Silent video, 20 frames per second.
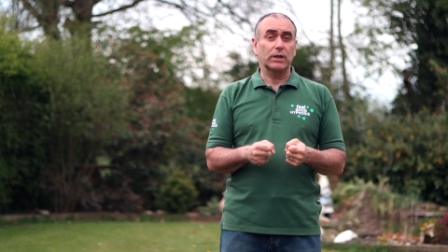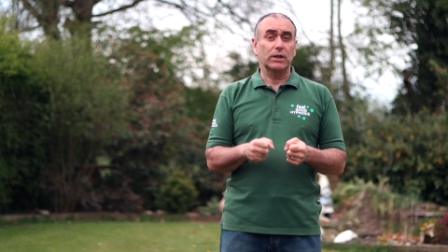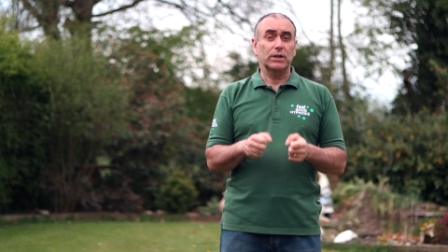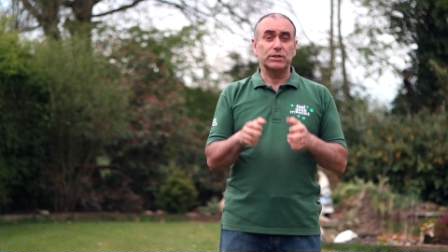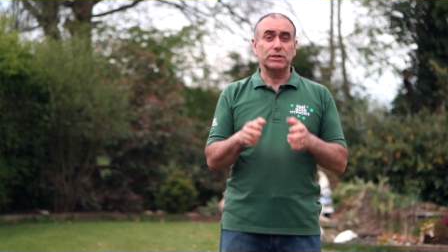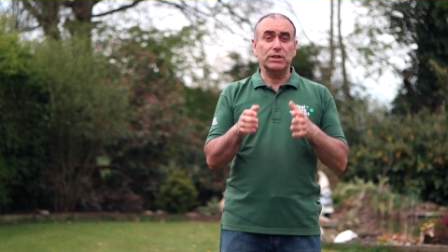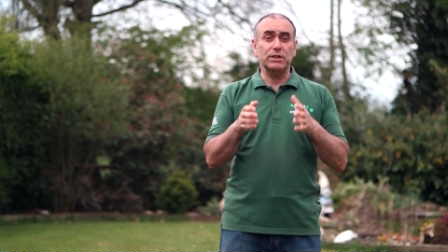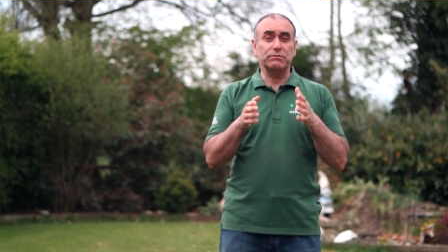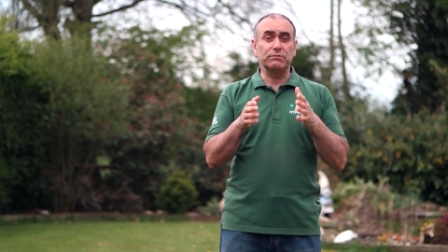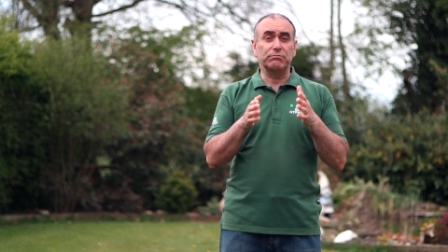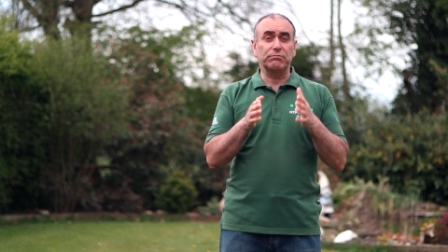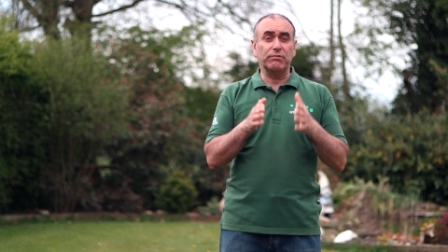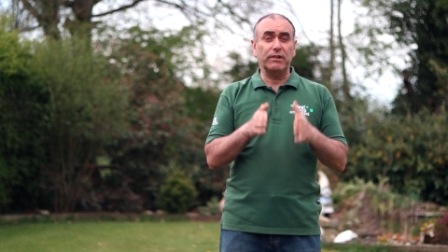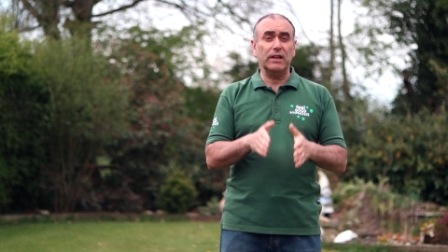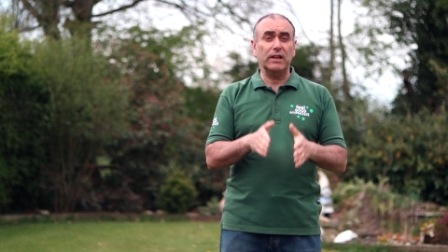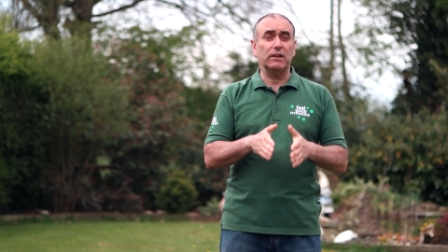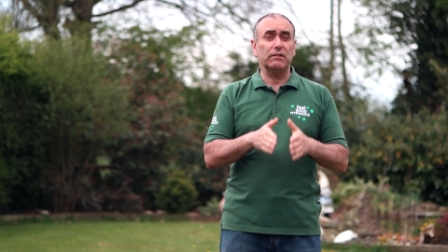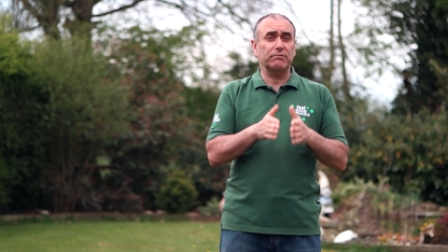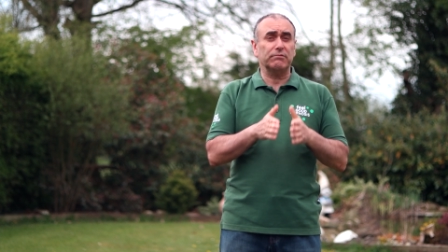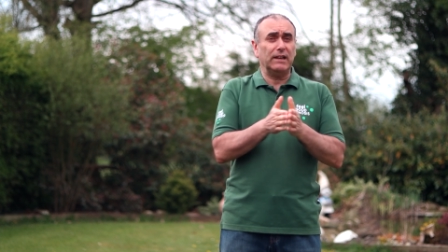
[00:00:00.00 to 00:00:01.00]
She's
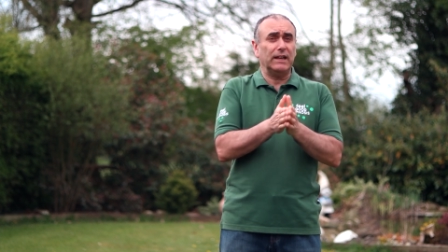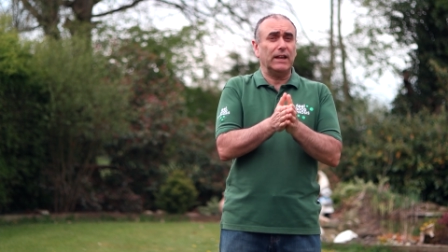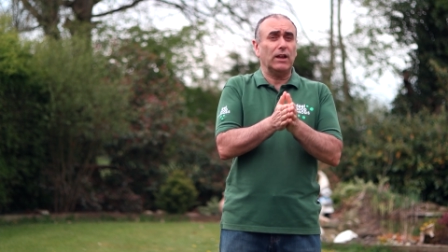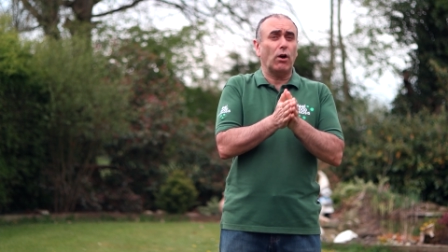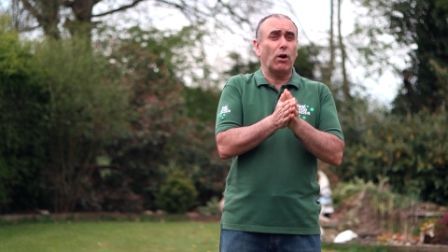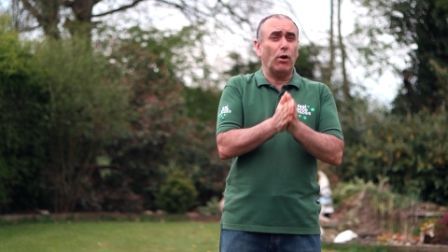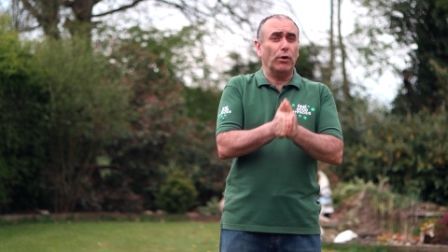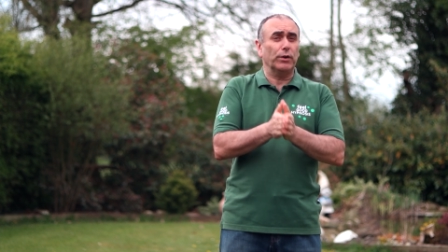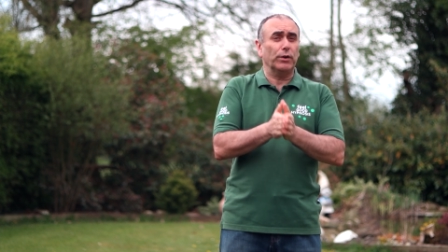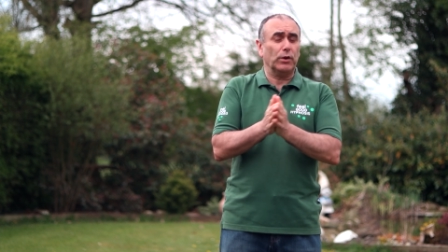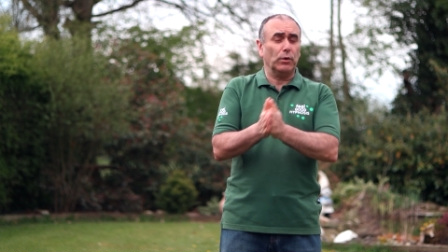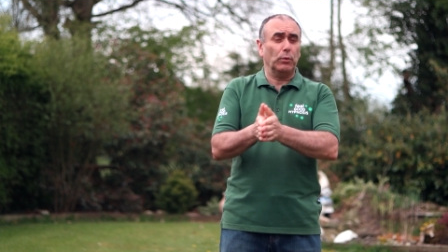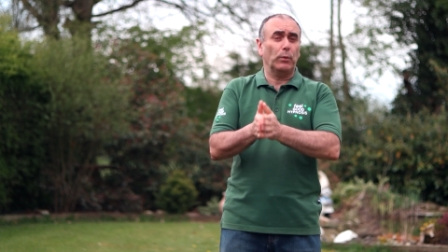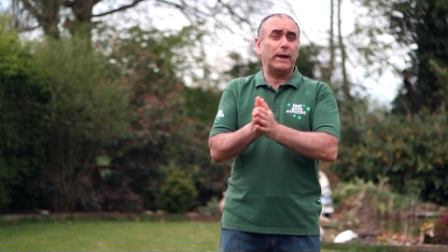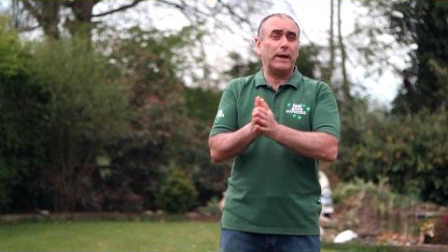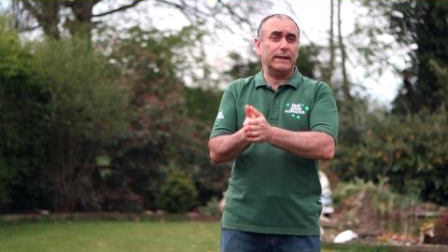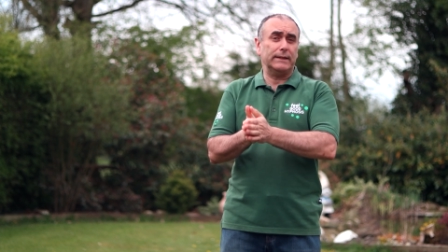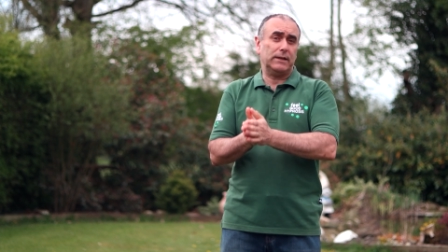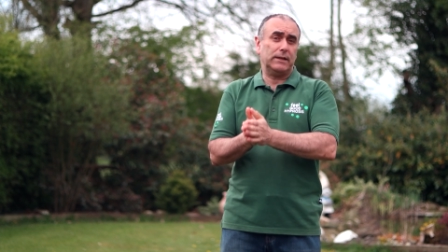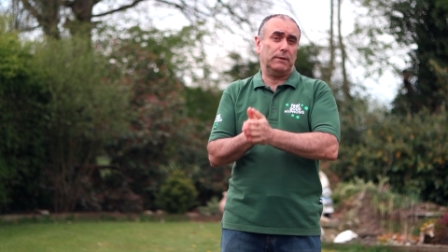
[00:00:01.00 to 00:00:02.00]
really on her
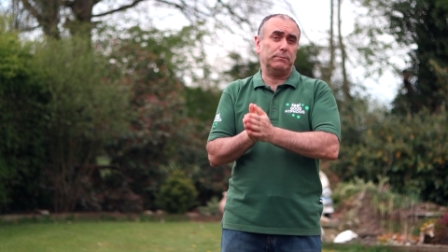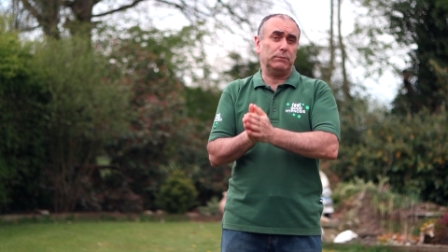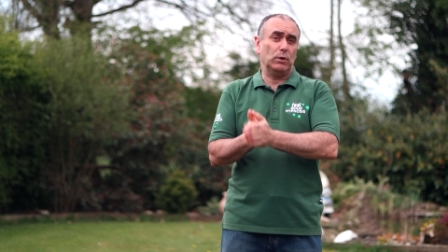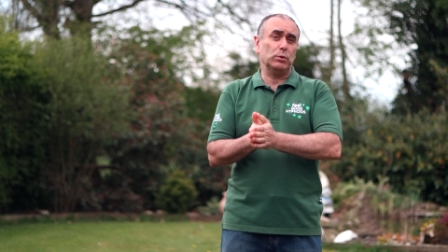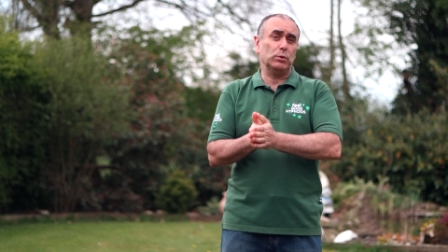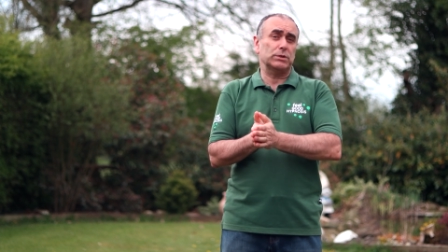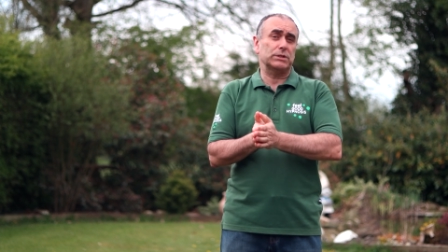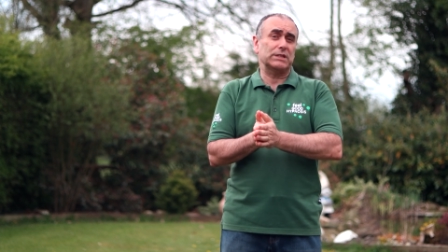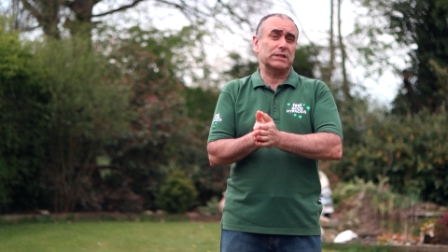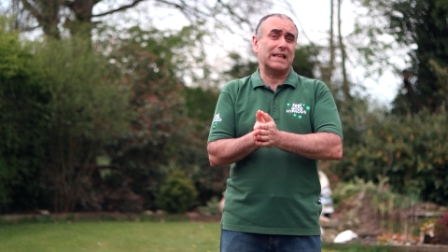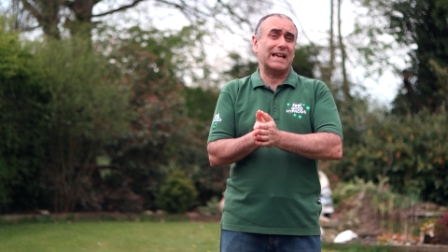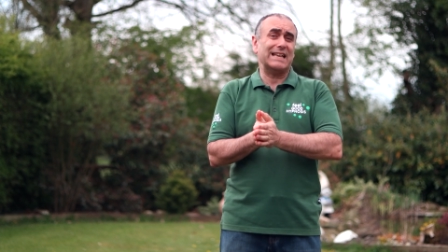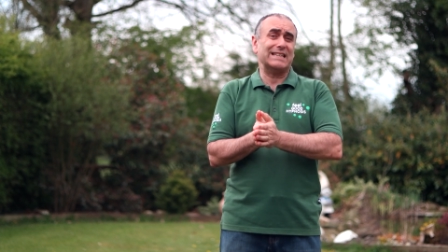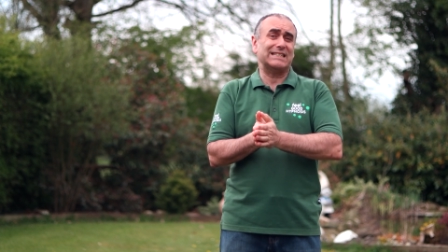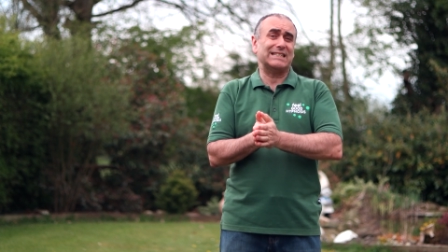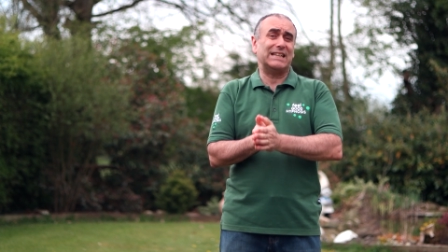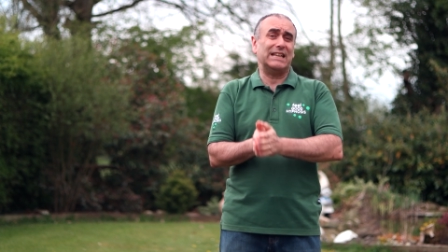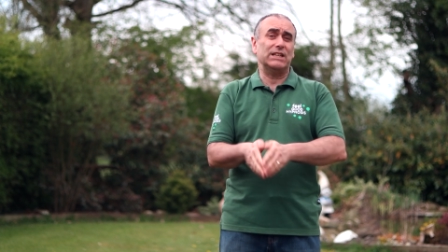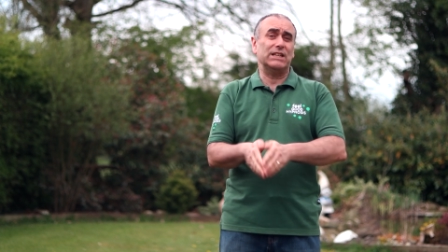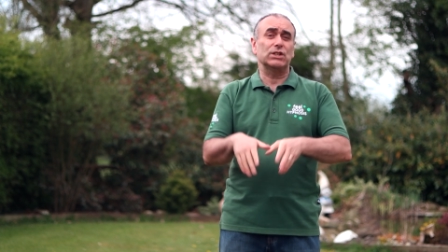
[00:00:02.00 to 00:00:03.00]
way into hypnosis at that
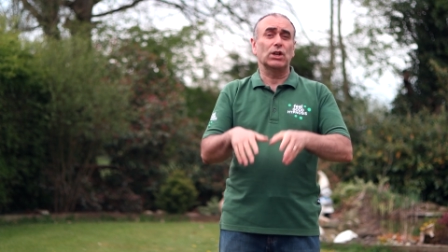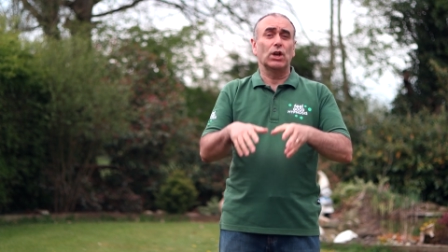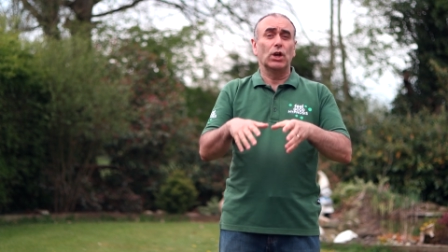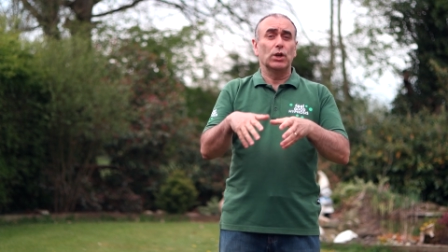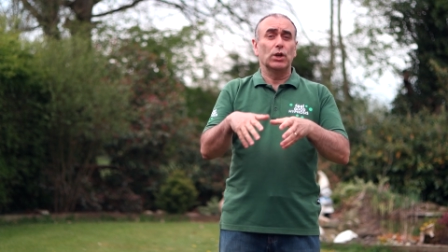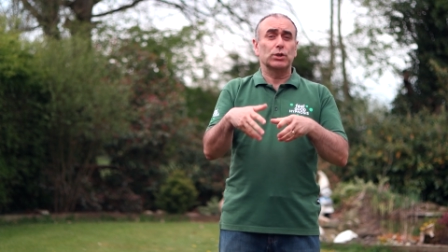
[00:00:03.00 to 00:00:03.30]
stage,